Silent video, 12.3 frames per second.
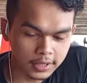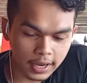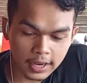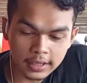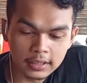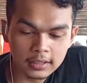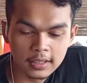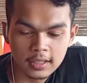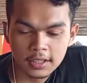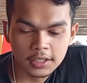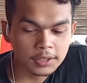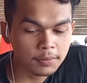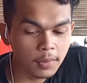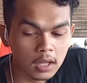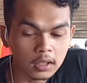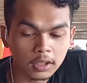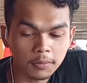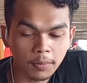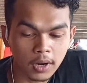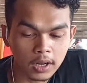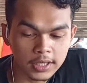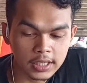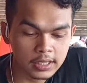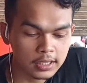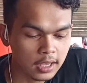shorter tail,
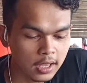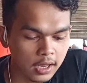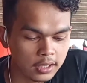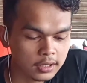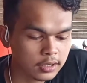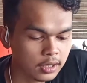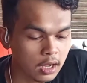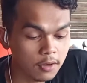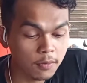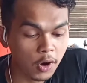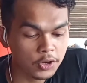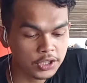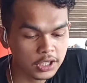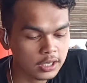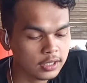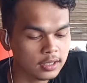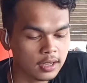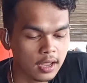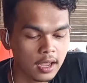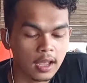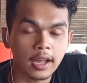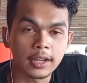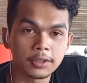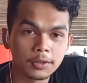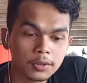smaller body, slow
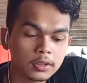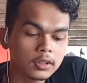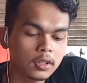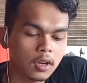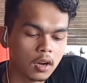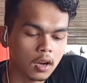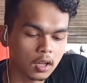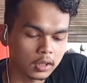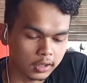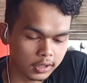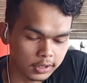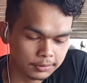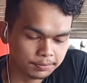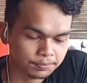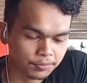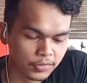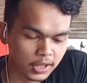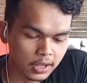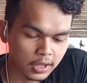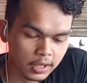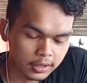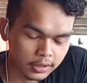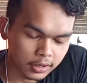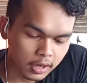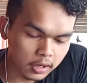motion, and dull color.
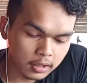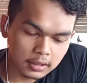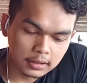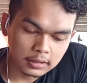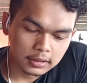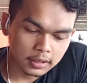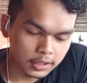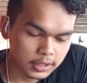The